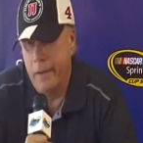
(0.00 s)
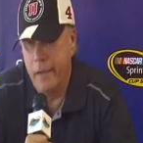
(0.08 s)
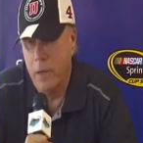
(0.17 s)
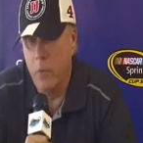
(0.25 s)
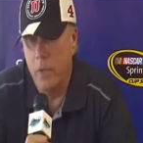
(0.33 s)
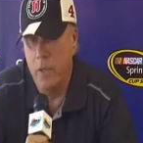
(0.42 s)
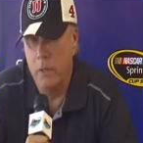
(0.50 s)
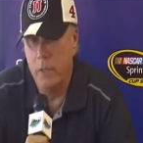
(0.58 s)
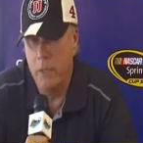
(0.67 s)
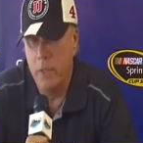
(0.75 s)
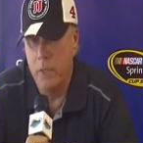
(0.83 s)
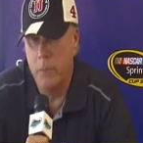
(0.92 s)

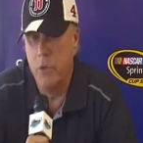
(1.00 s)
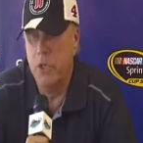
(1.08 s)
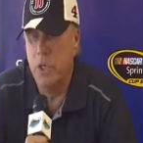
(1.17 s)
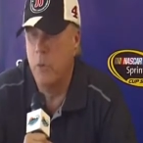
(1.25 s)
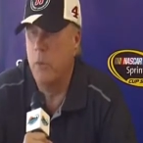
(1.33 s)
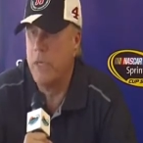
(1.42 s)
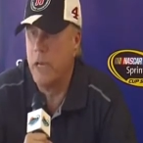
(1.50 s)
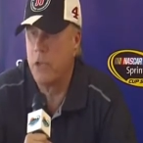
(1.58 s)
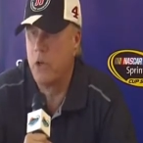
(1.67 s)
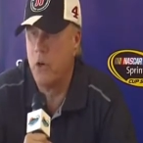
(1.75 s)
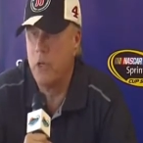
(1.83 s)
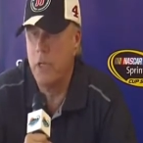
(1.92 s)
We appreciate what
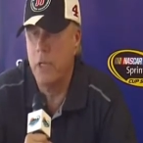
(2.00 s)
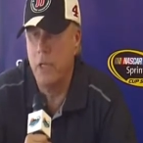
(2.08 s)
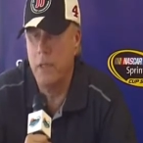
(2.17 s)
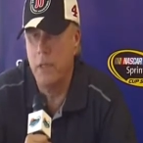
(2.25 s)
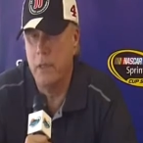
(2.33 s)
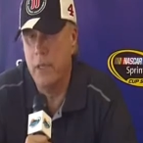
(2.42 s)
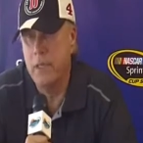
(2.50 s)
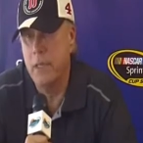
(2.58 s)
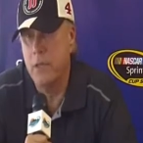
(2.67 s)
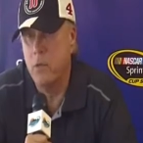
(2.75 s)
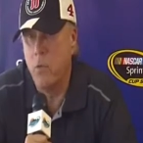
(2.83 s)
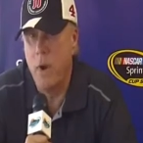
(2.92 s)
NASCAR did. I think they
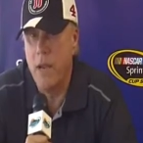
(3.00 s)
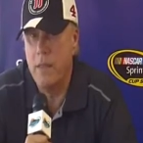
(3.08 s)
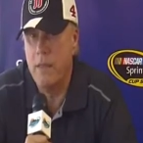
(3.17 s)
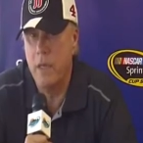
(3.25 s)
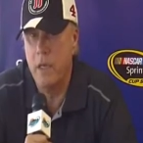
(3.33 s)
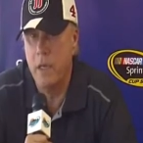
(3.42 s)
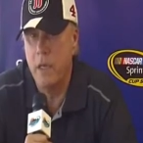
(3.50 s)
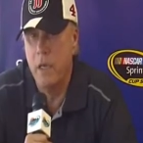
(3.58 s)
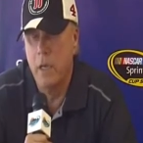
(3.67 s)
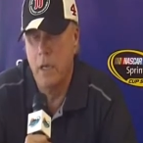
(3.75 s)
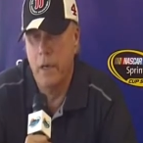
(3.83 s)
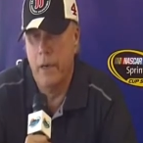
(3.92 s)
did the right thing.
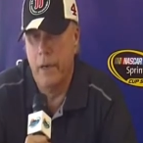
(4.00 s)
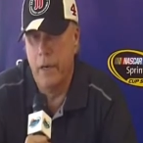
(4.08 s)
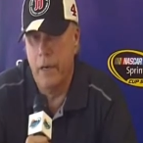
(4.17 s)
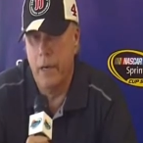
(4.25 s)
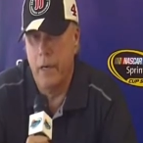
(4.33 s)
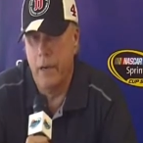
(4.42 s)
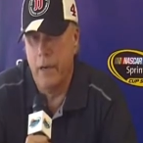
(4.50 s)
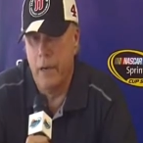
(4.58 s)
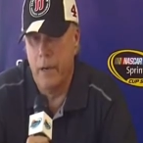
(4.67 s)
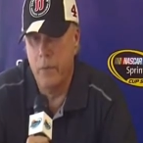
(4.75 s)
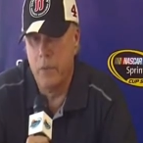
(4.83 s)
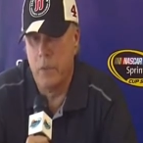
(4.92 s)

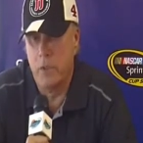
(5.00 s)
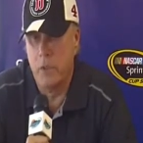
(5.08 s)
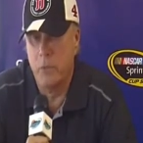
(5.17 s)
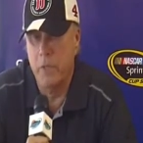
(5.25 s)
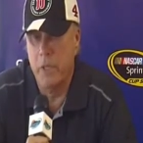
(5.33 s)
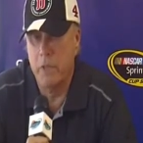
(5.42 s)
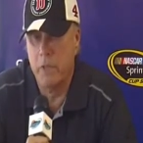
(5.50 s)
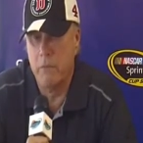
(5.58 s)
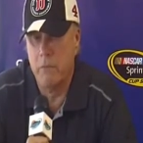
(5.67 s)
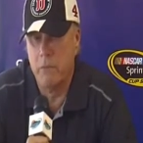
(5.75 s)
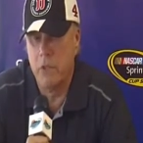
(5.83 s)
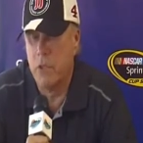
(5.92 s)
I was a little bit
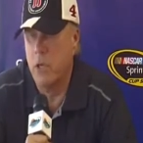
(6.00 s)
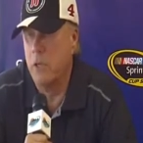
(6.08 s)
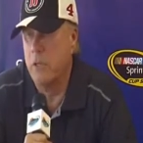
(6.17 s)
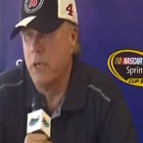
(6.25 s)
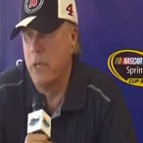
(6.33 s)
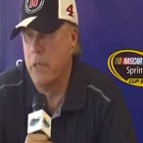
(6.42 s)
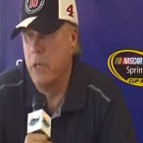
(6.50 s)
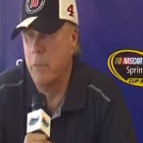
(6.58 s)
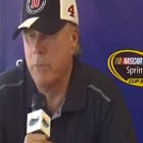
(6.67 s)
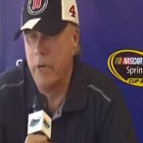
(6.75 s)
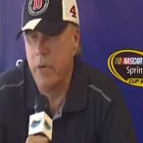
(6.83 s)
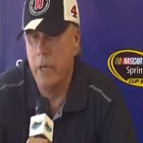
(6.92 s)
stunned, I
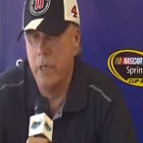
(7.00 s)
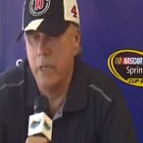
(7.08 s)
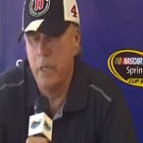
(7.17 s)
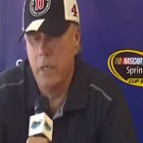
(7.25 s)
think, by